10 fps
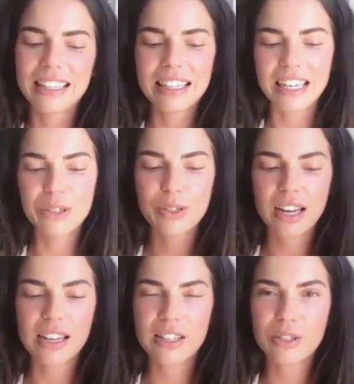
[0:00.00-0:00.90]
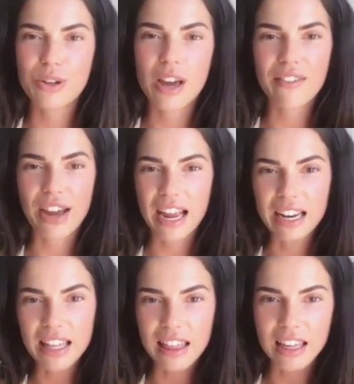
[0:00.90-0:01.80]
Can you tell us, do you have
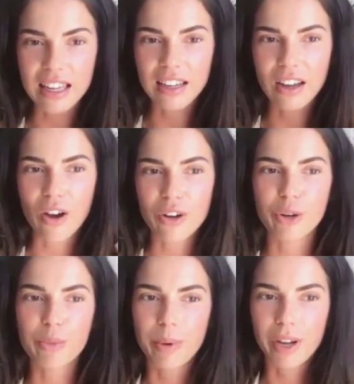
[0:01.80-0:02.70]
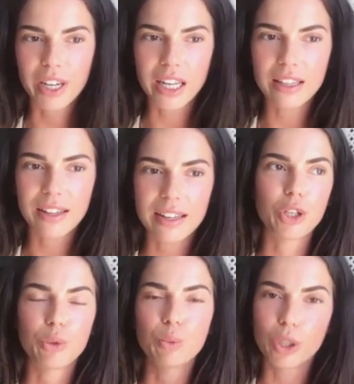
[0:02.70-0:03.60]
anything on your body that
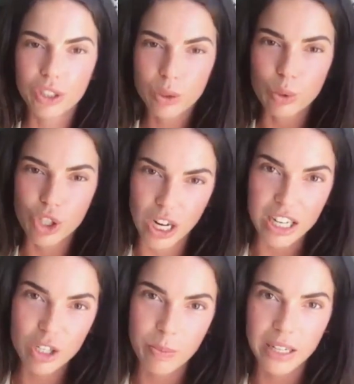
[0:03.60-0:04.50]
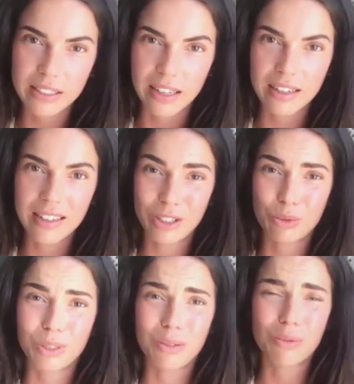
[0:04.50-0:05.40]
you wanted to change back then, that
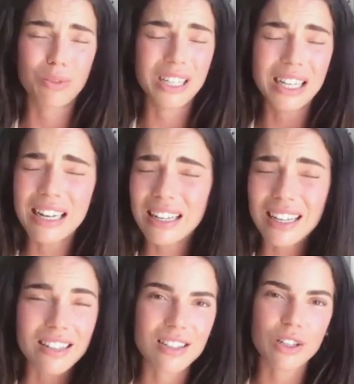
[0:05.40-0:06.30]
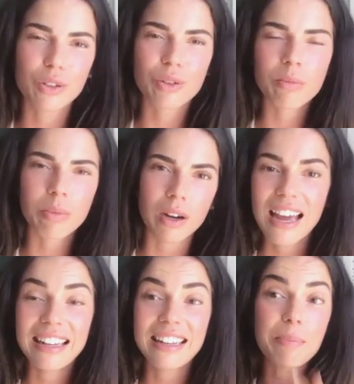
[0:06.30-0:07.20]
you were really insecure about?
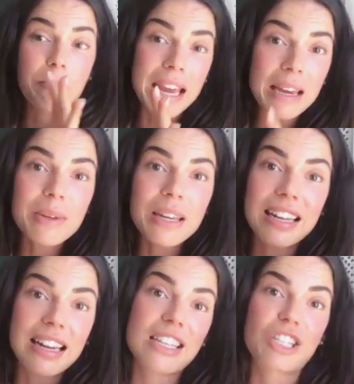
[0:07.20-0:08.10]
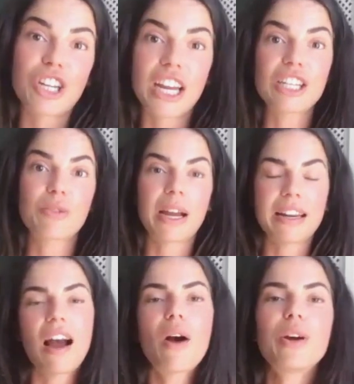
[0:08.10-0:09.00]
And that maybe it has changed by
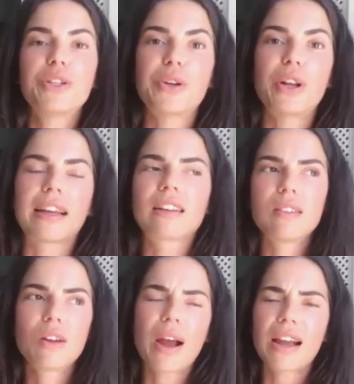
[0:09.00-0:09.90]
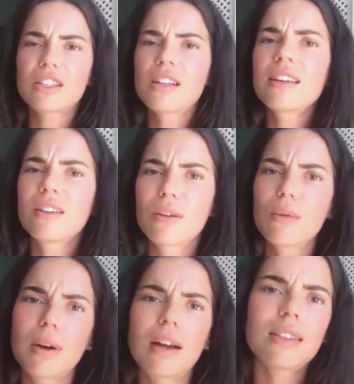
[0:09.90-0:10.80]
now and you're like, no, actually, you know
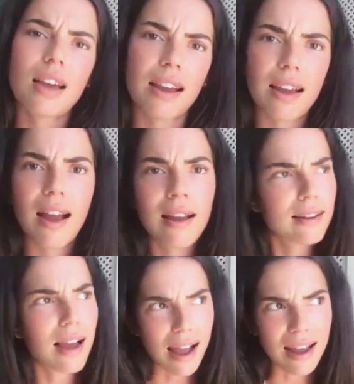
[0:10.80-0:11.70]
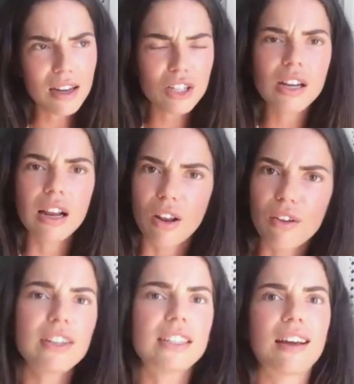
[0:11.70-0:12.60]
what? I actually
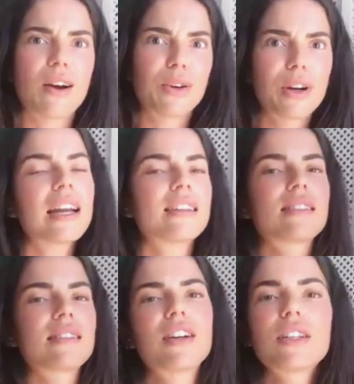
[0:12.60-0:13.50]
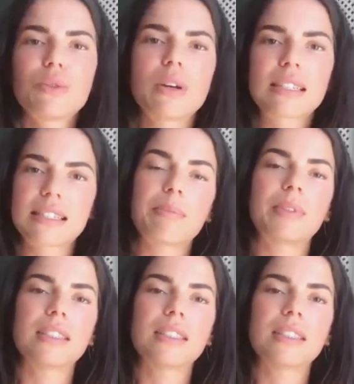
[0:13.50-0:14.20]
love it now, or I started to accept it.